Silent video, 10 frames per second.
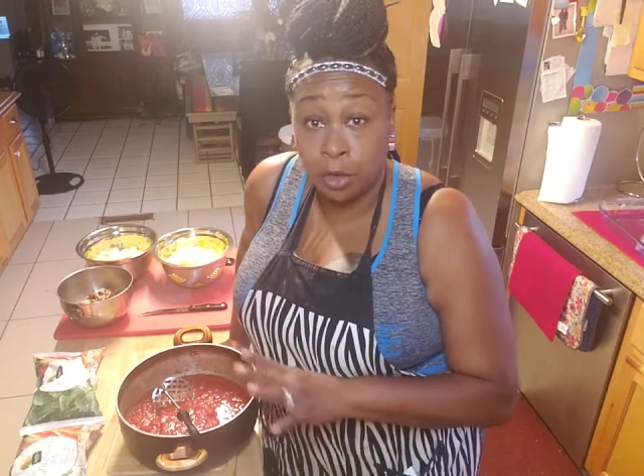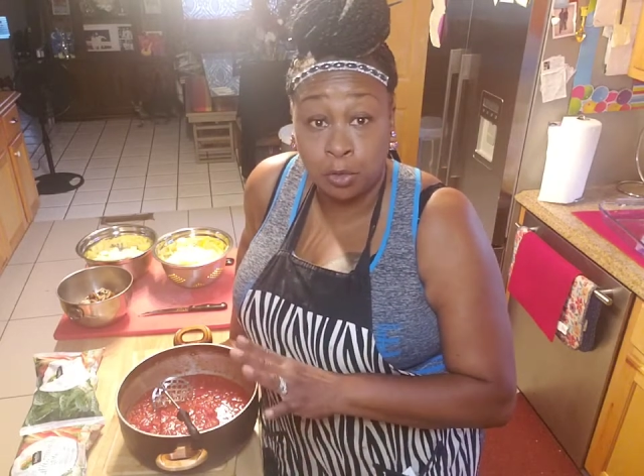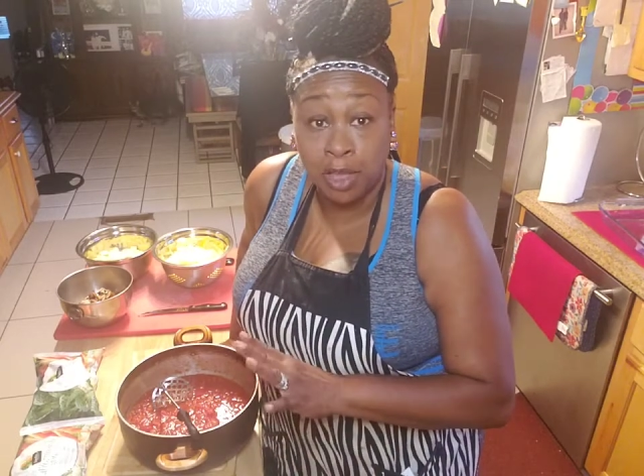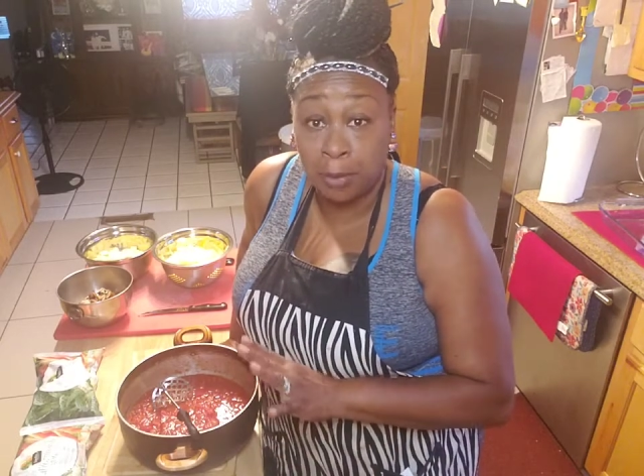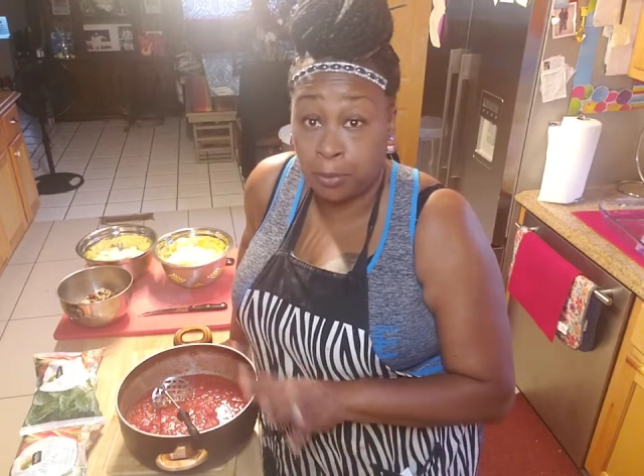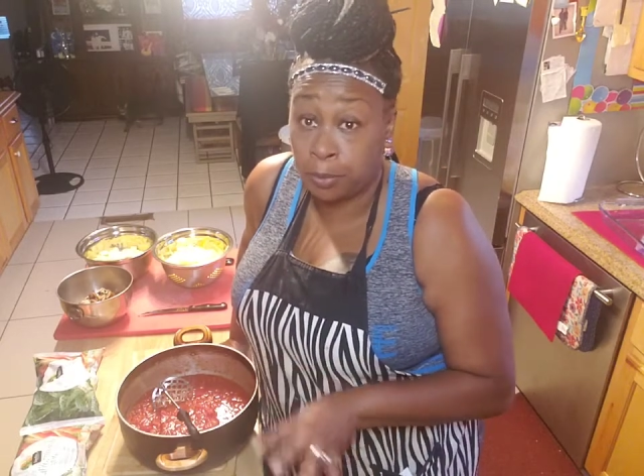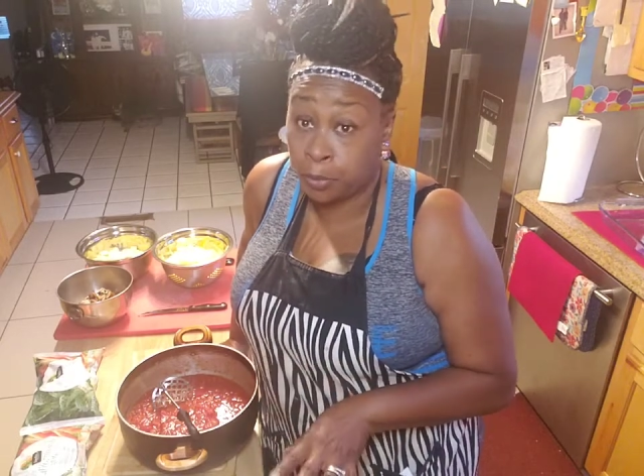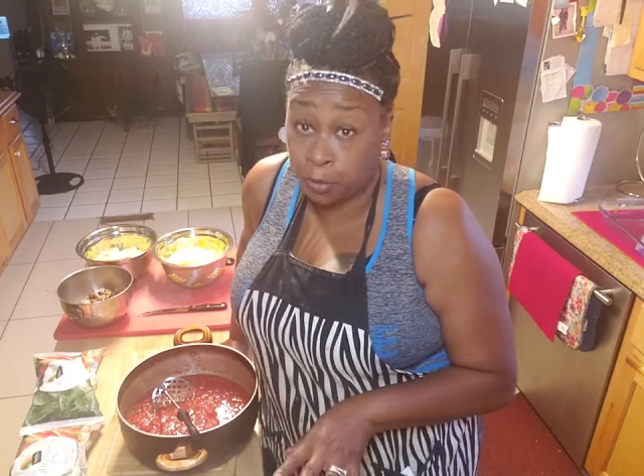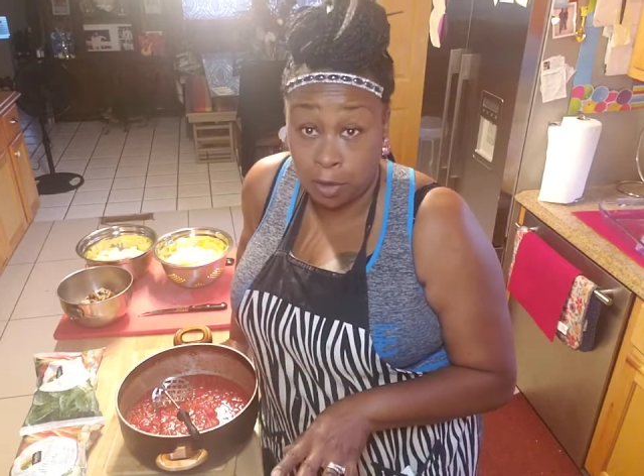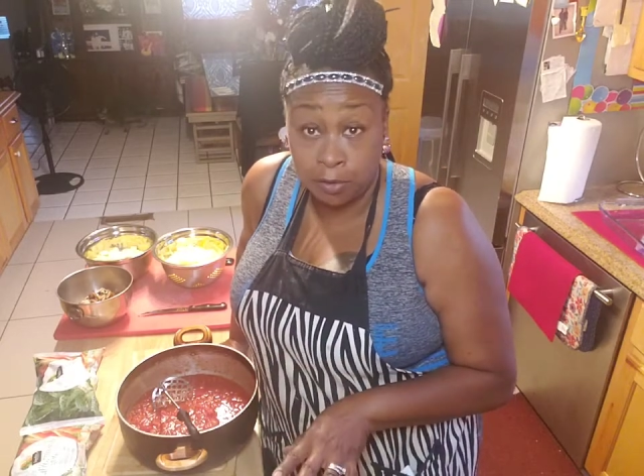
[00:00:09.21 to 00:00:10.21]
No type
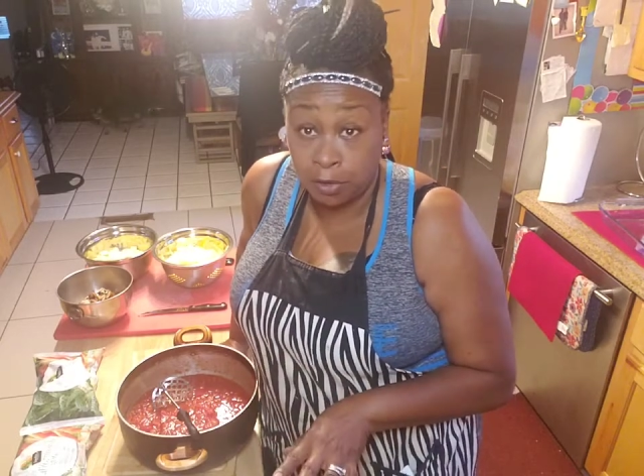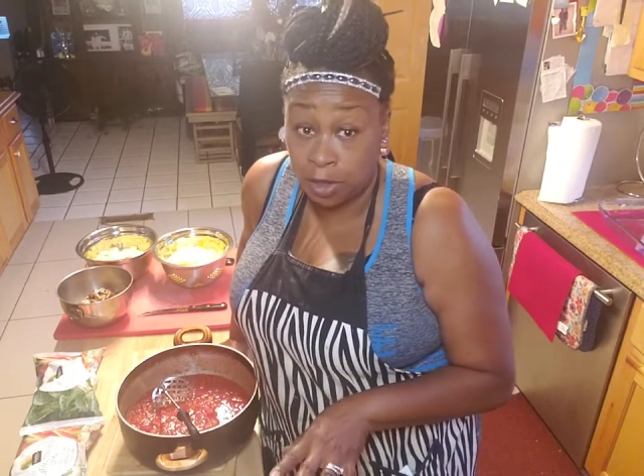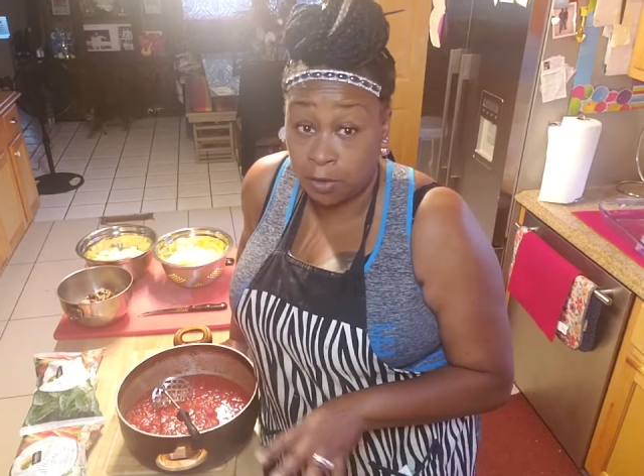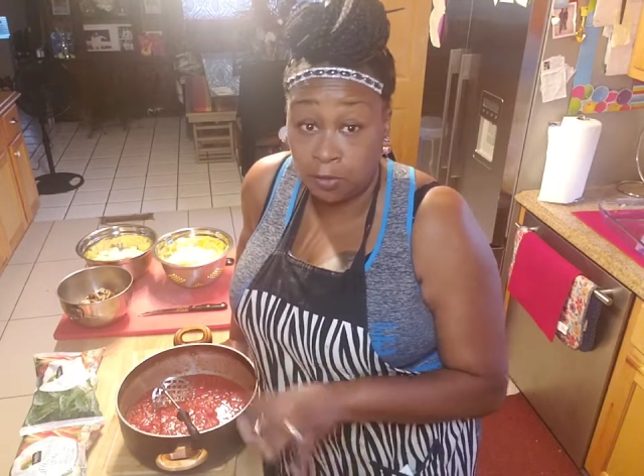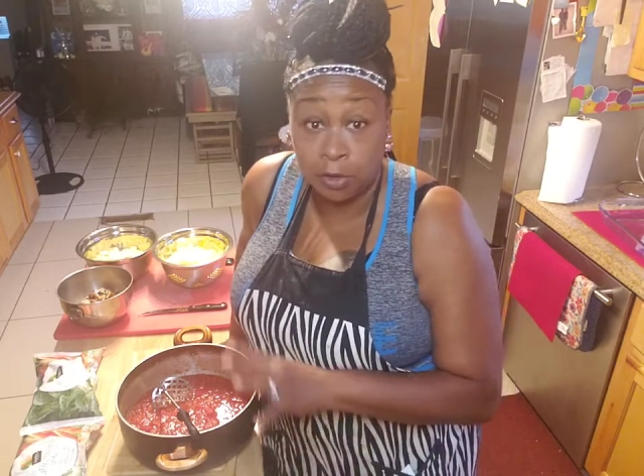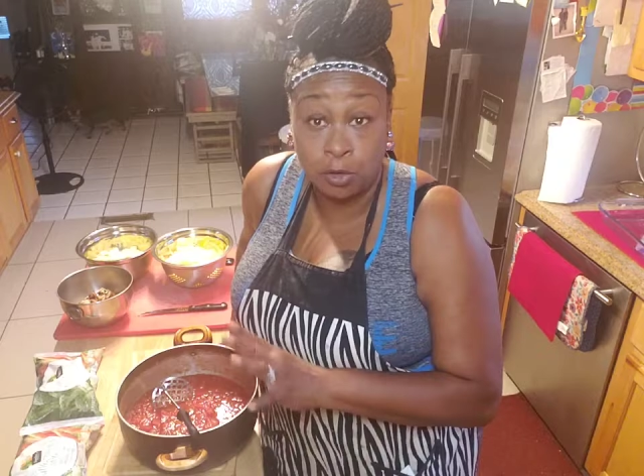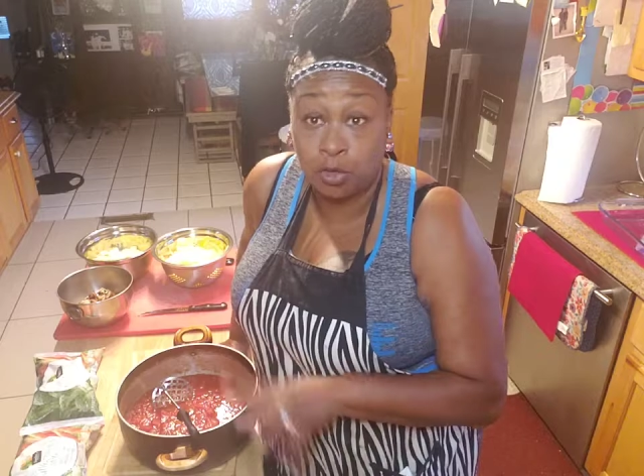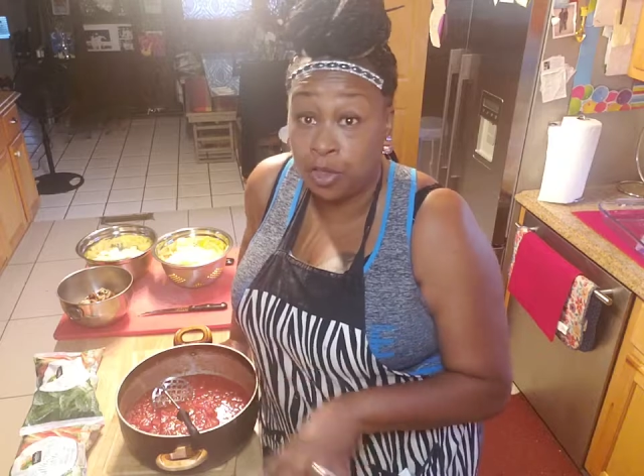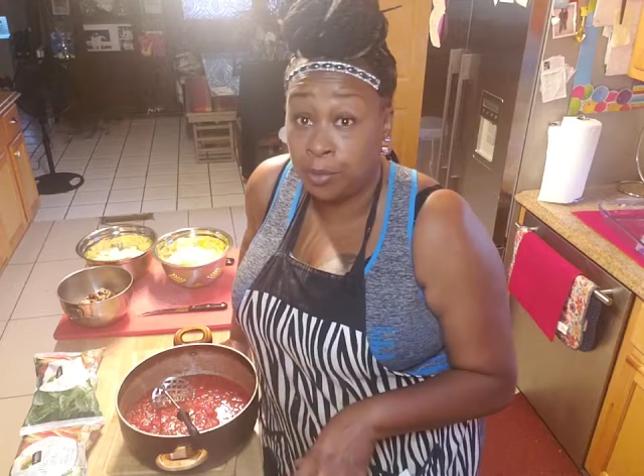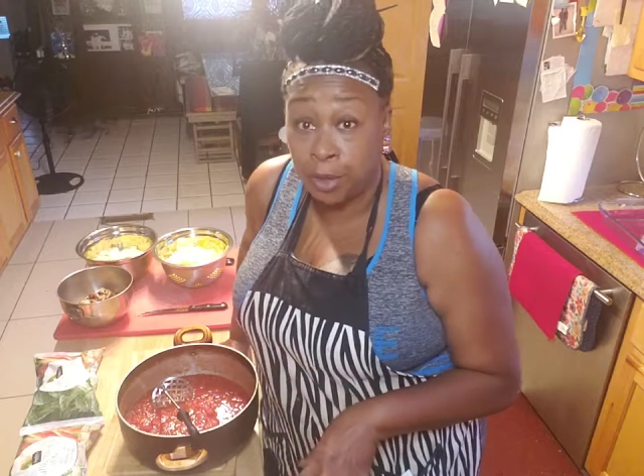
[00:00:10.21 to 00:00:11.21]
of preservative,
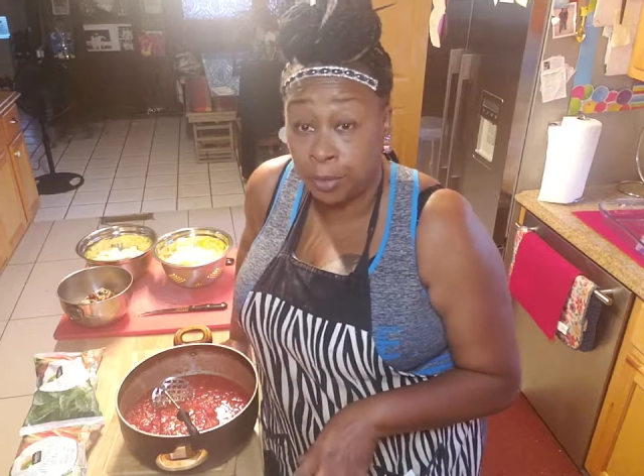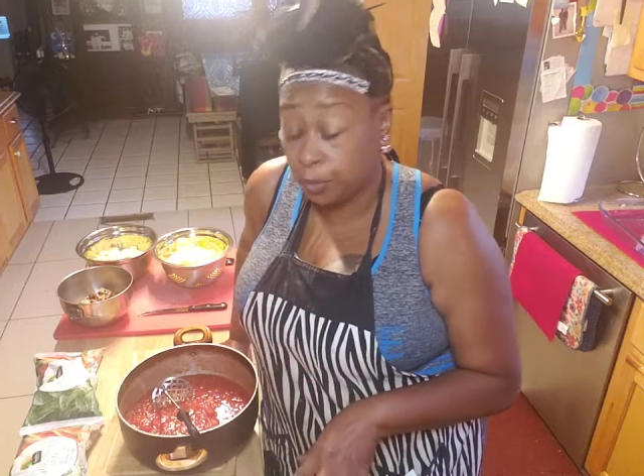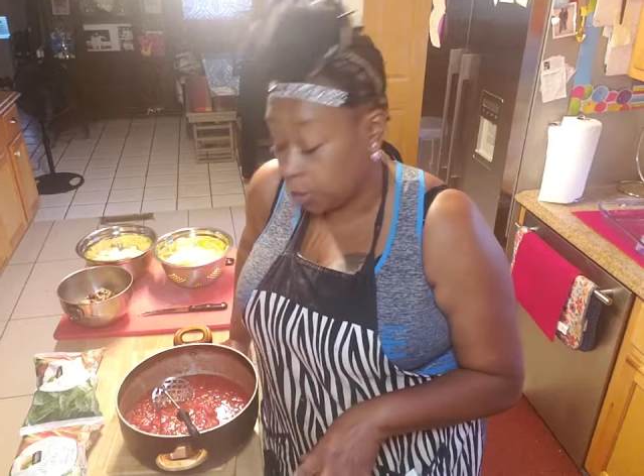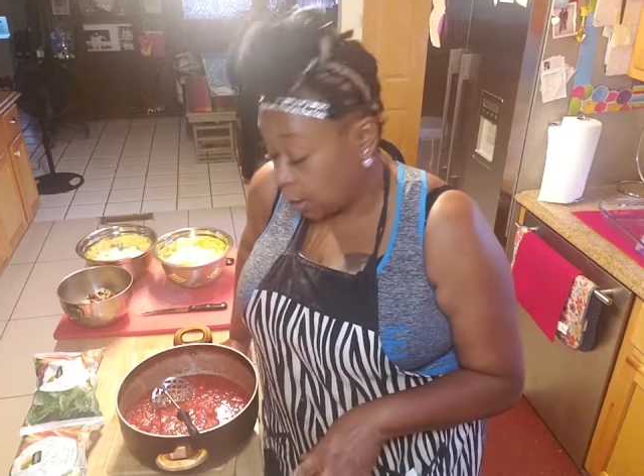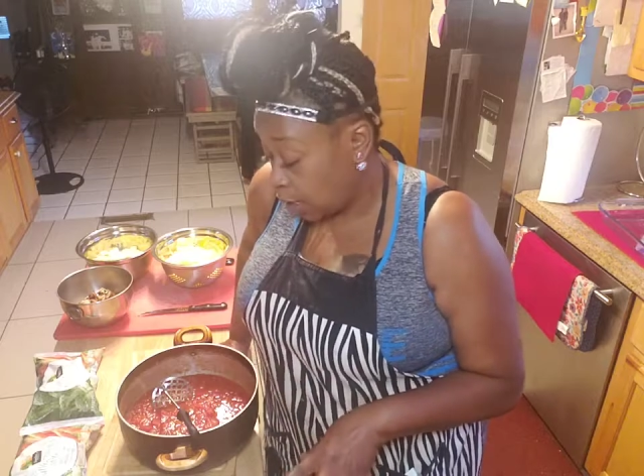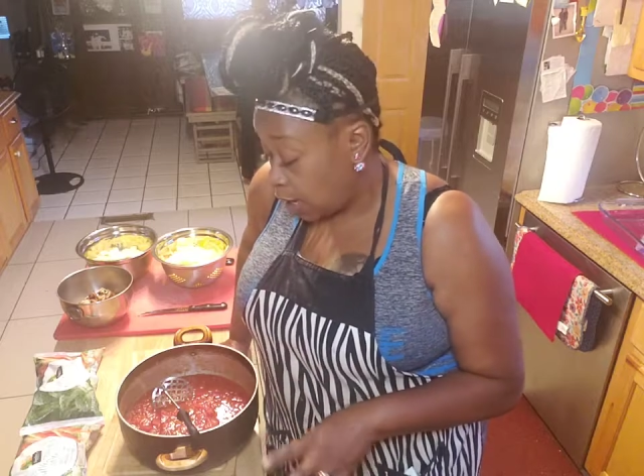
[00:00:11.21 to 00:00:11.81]
no GMOs.